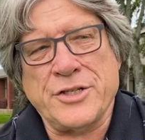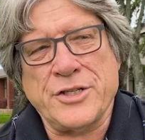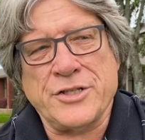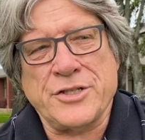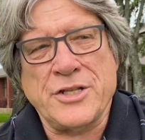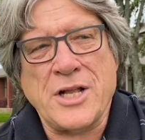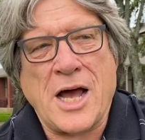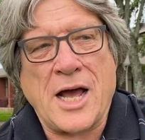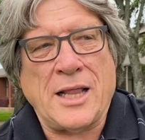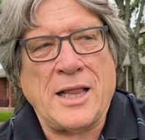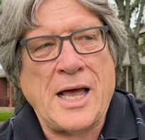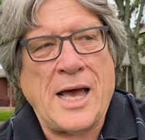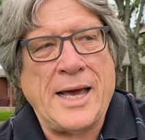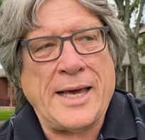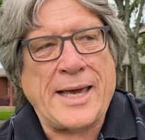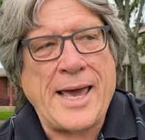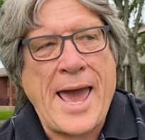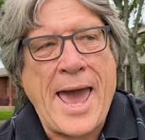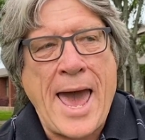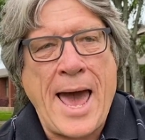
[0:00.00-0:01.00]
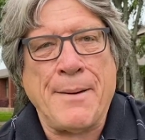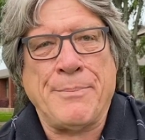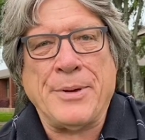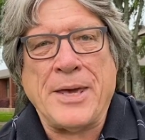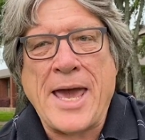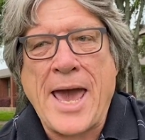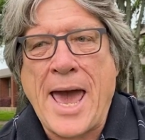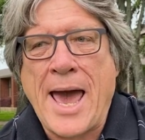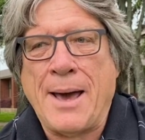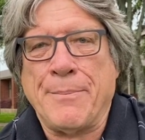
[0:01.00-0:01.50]
is not like
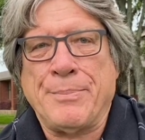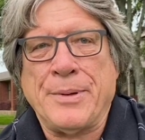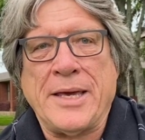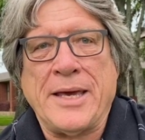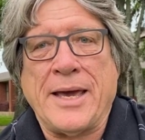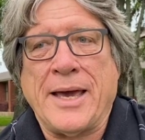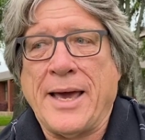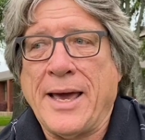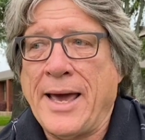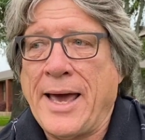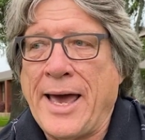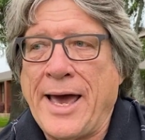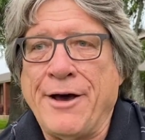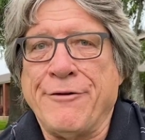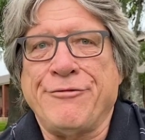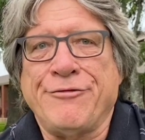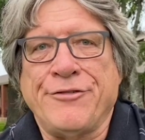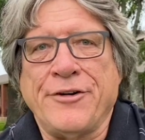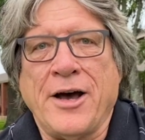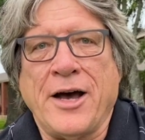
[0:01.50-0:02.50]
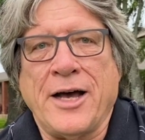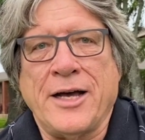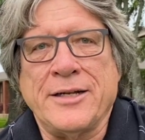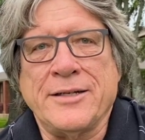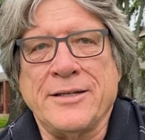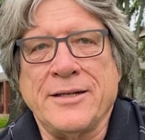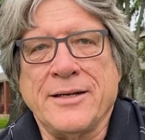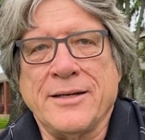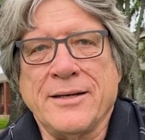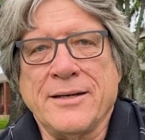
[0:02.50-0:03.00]
happy, happy, have
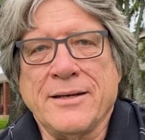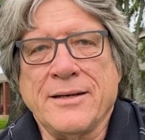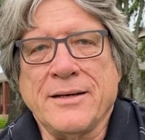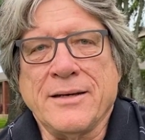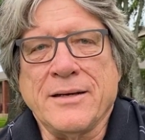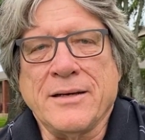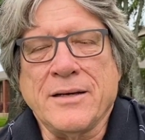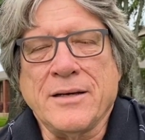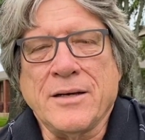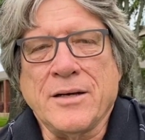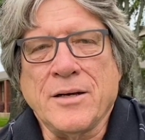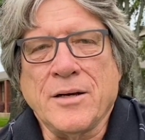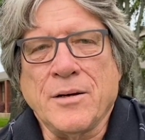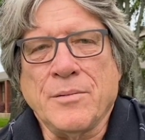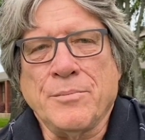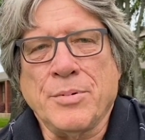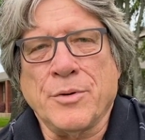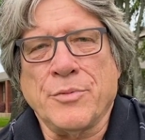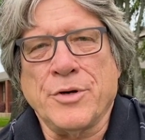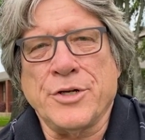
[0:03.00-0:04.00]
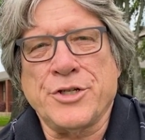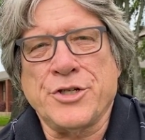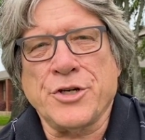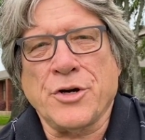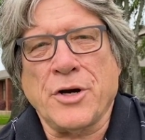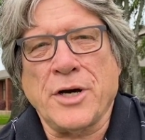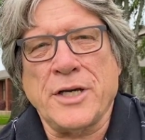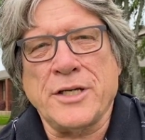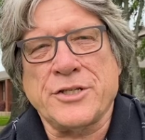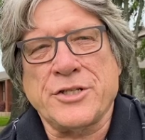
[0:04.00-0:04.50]
fun, but
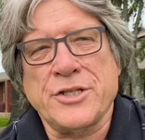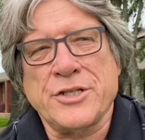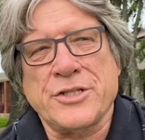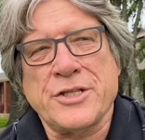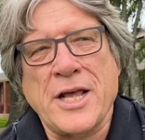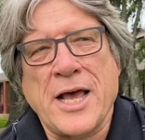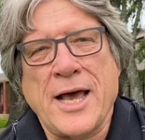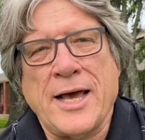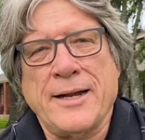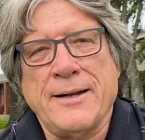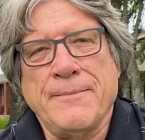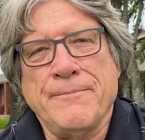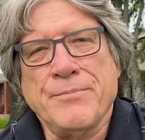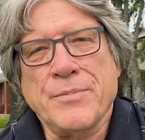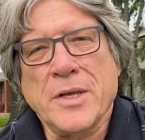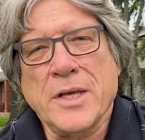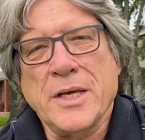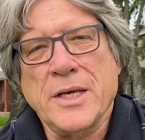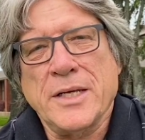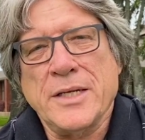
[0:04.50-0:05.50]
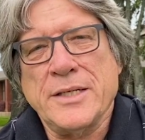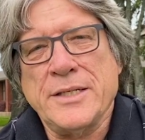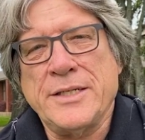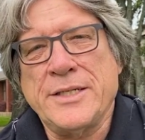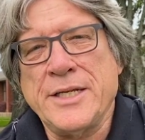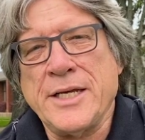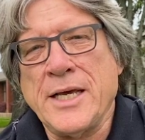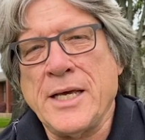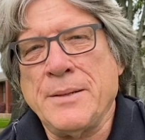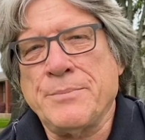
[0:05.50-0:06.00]
rejoice is that
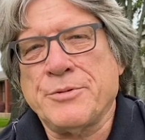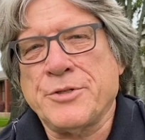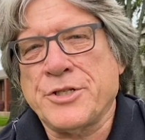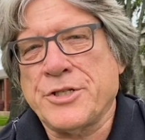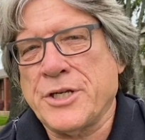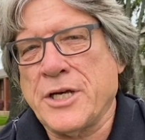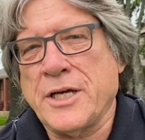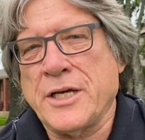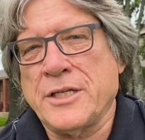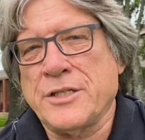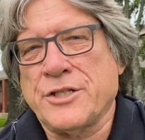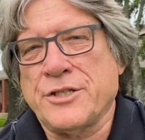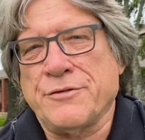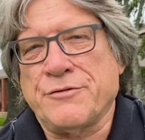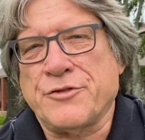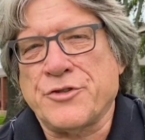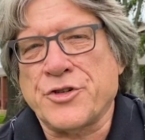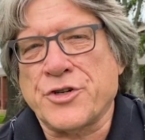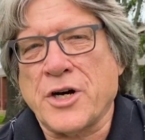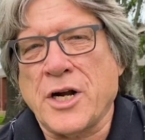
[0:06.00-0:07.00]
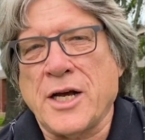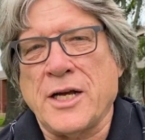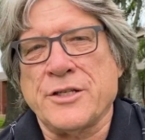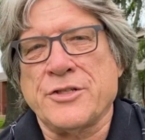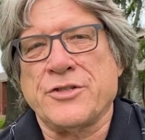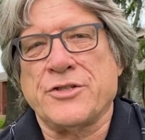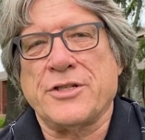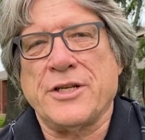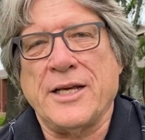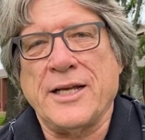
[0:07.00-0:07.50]
deep sense of
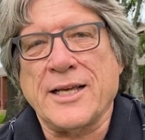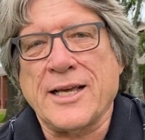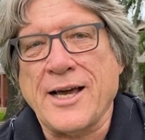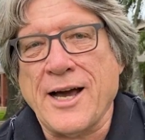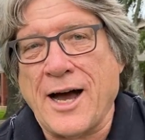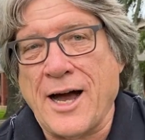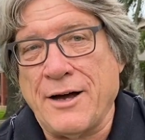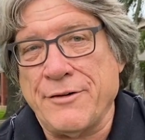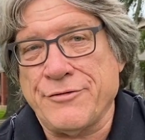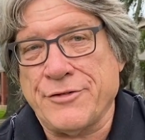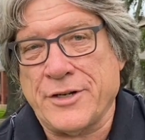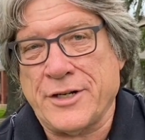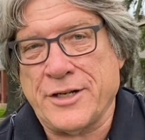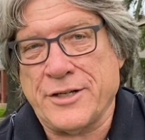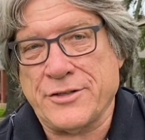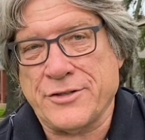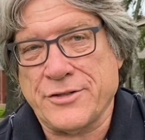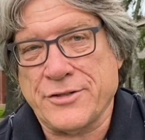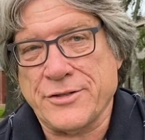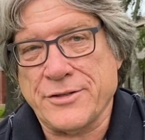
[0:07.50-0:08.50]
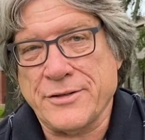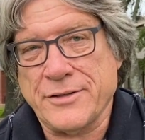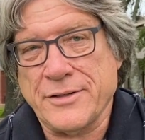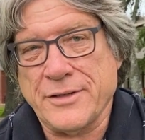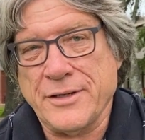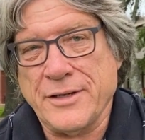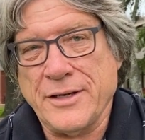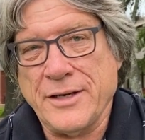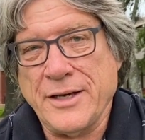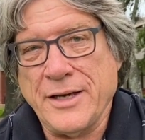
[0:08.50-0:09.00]
trust and confidence
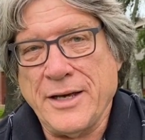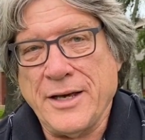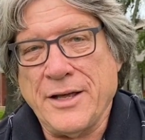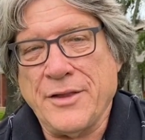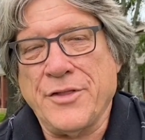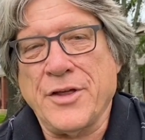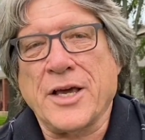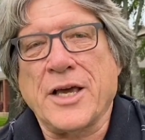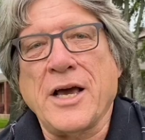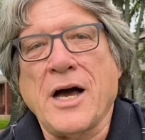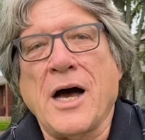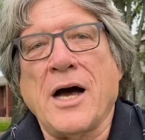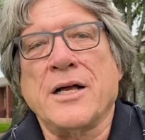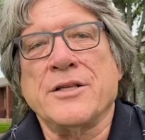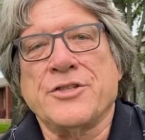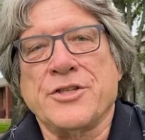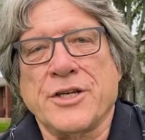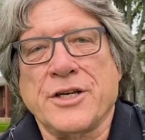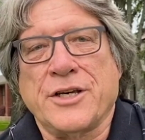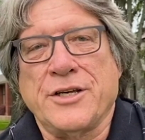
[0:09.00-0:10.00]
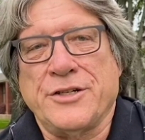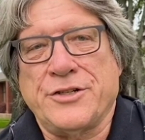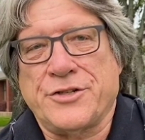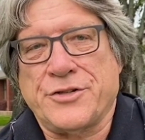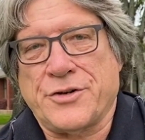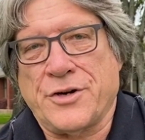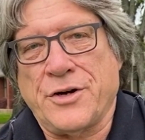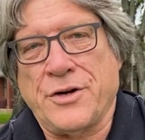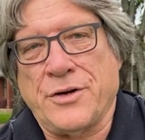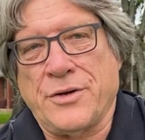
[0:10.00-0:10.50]
that God's in
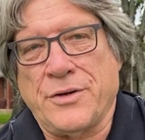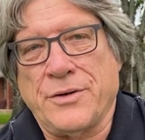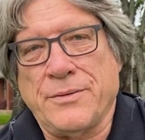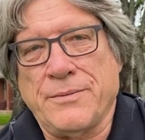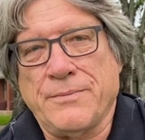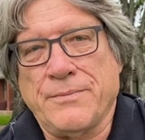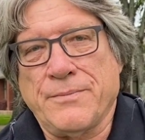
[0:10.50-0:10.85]
control,